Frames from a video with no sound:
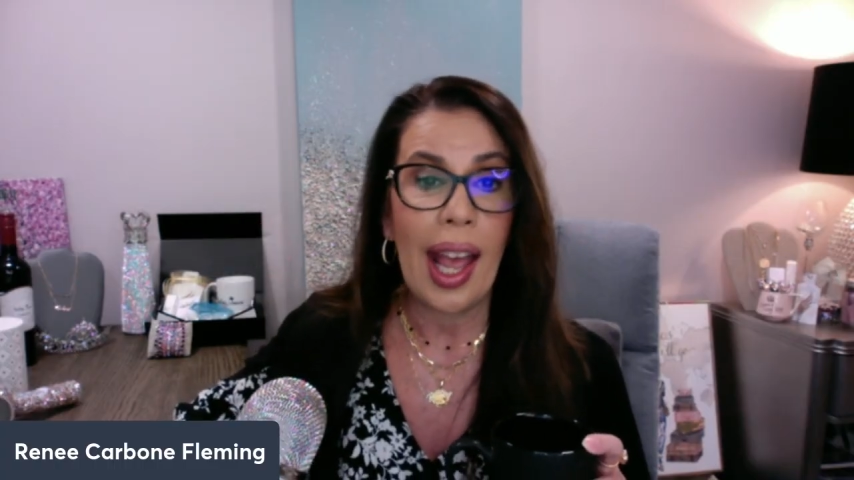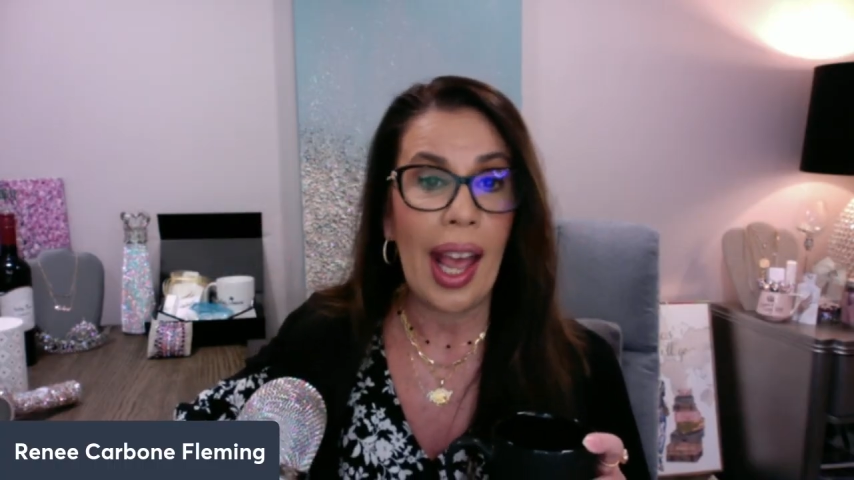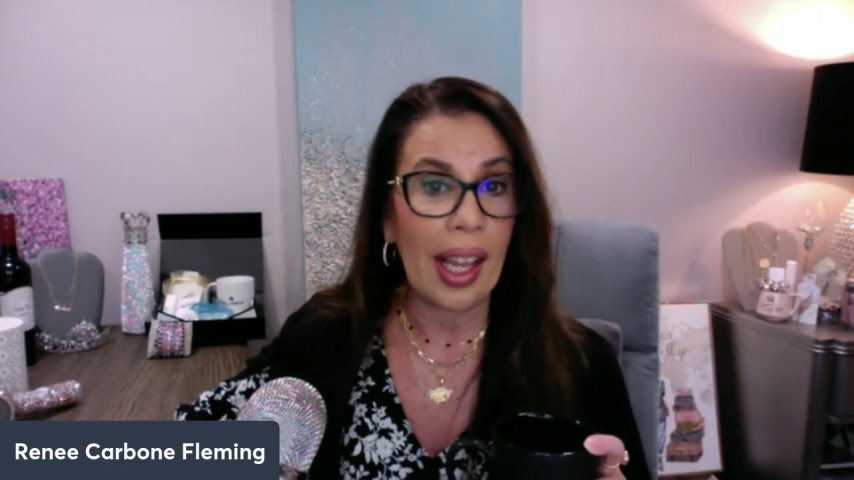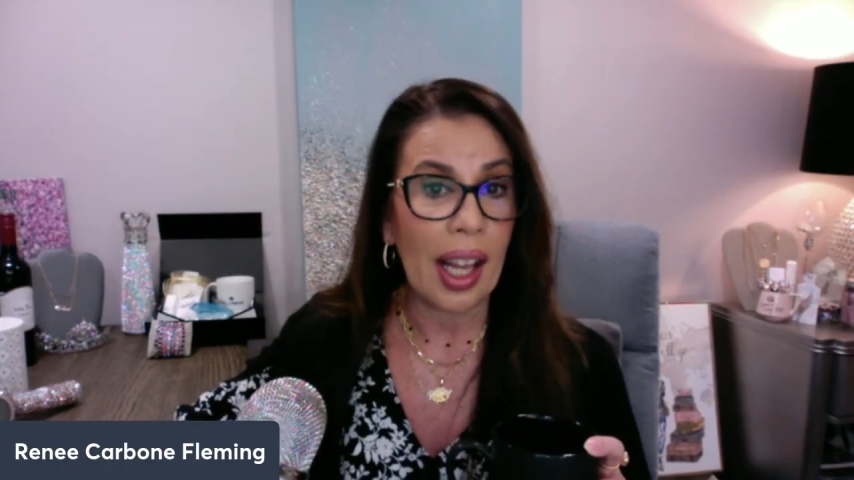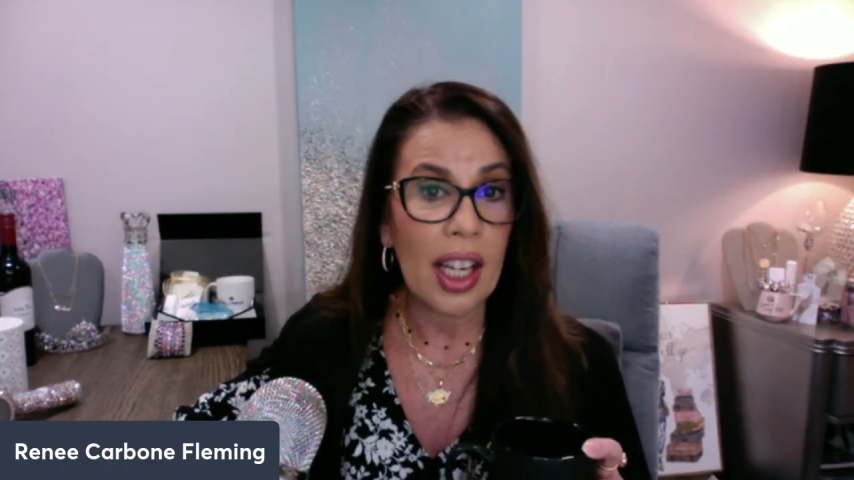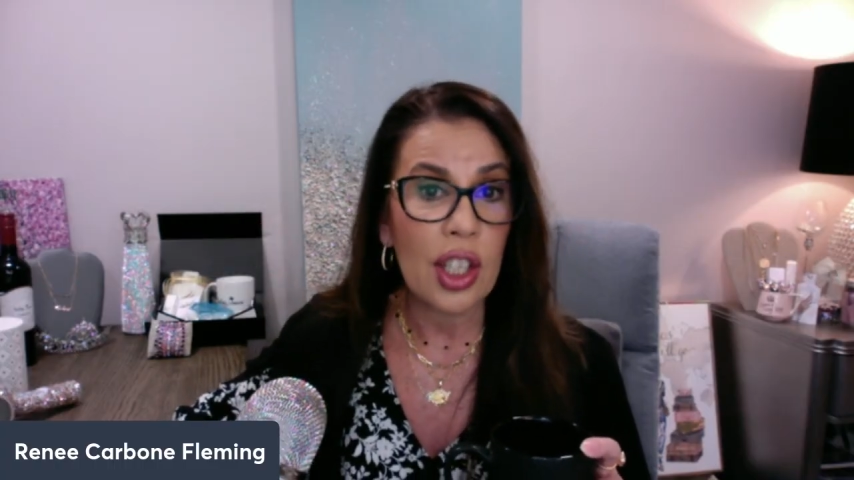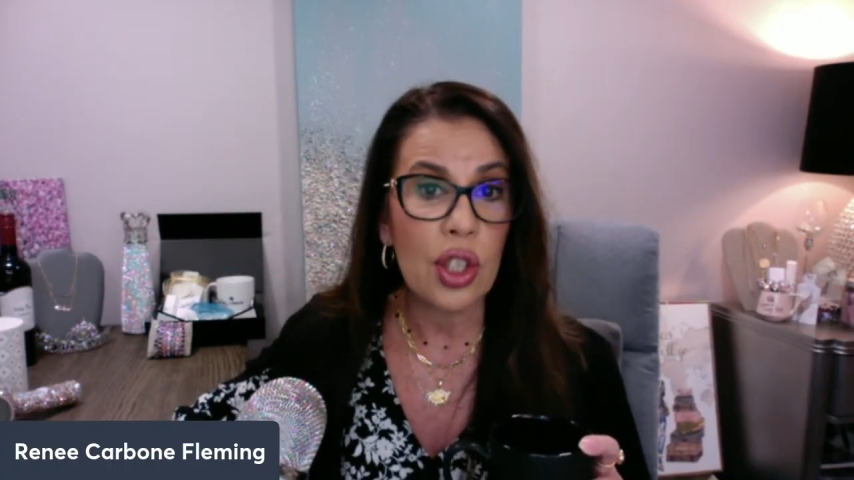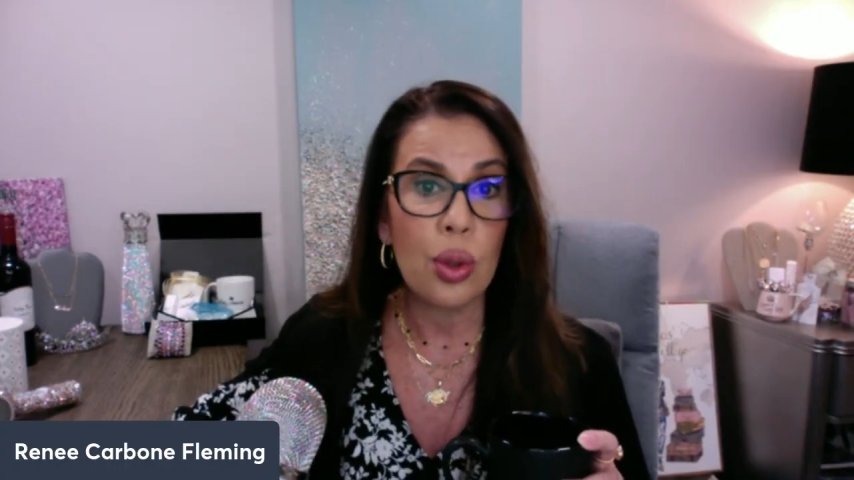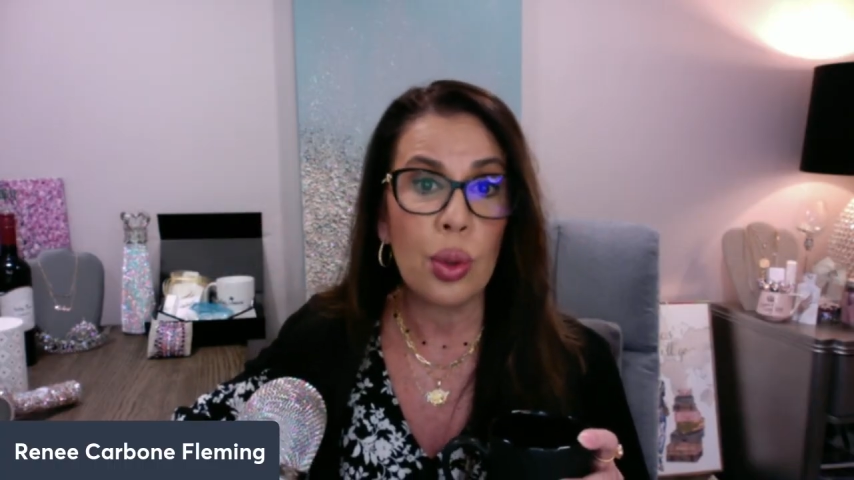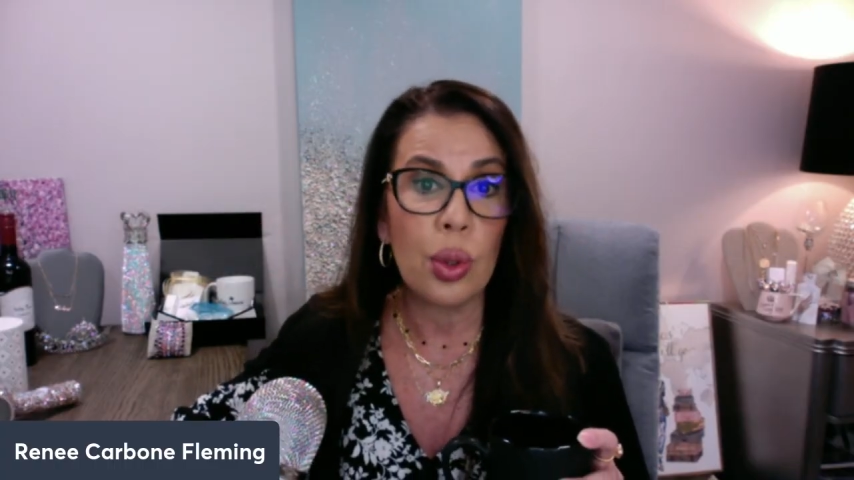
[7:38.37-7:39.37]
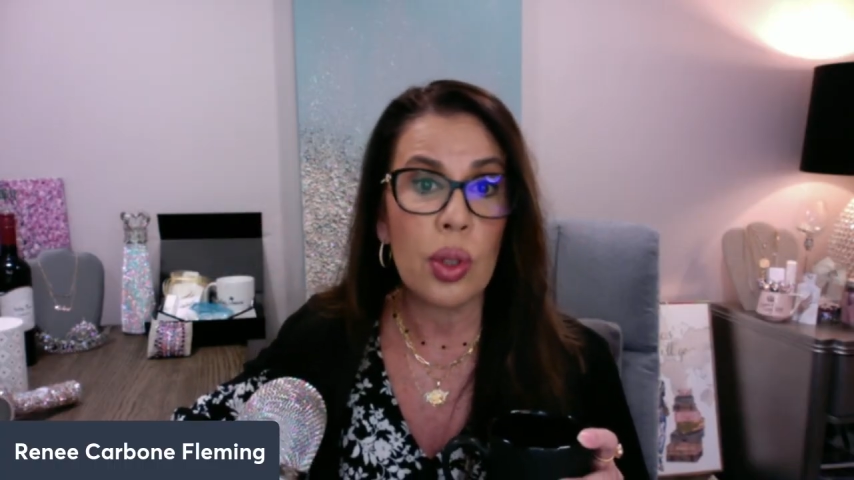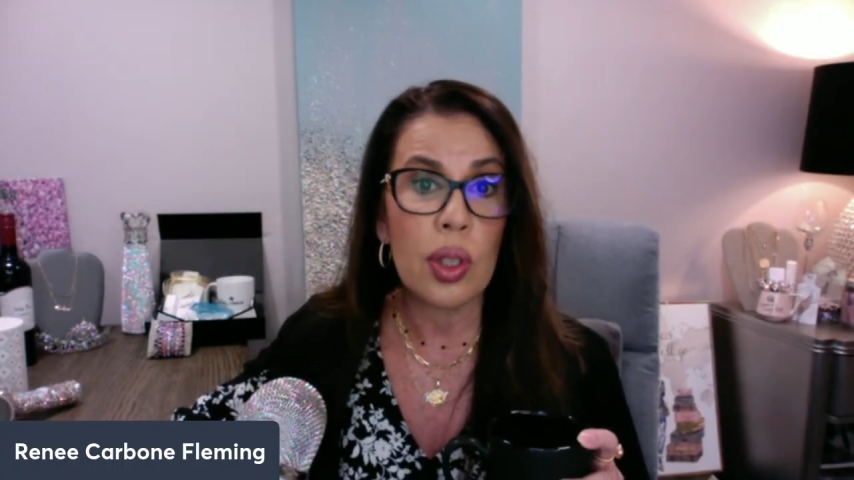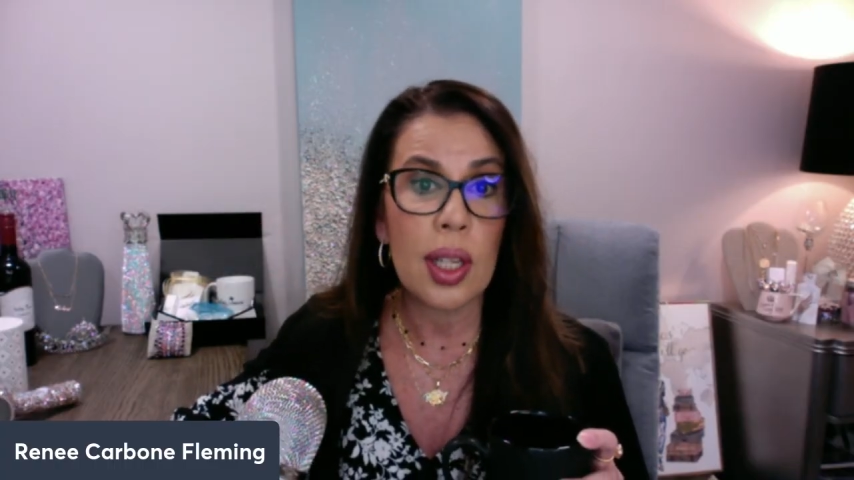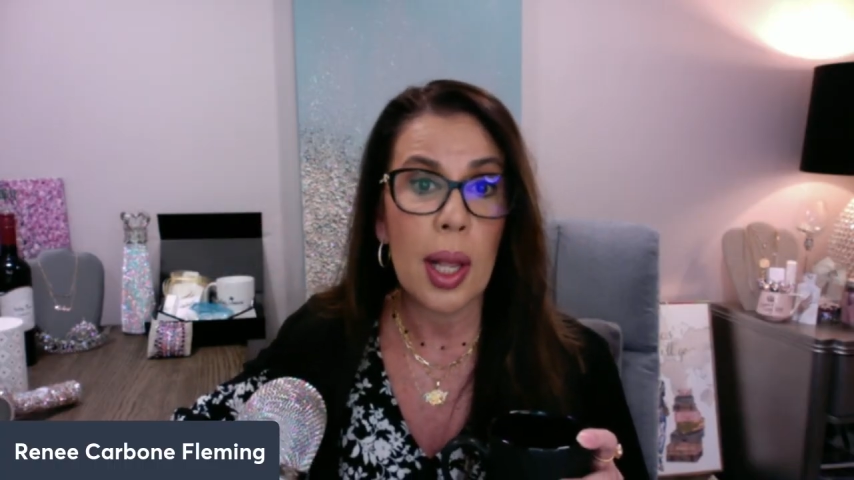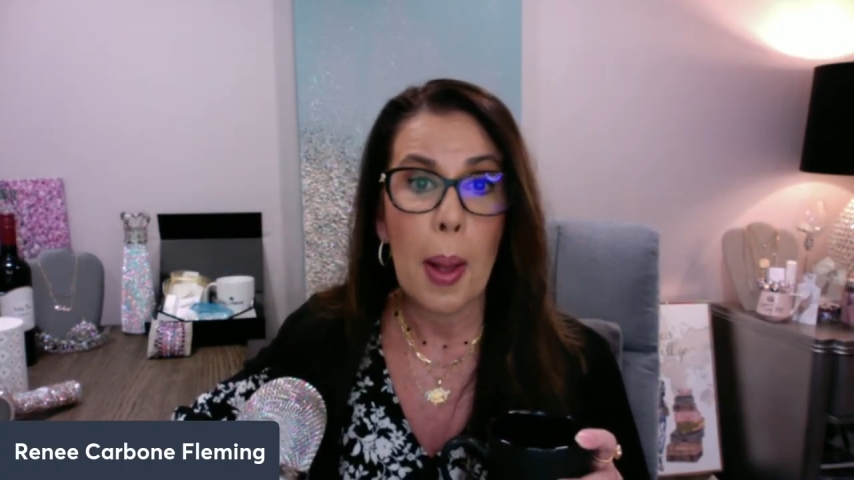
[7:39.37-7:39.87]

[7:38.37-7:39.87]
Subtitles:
AI tools,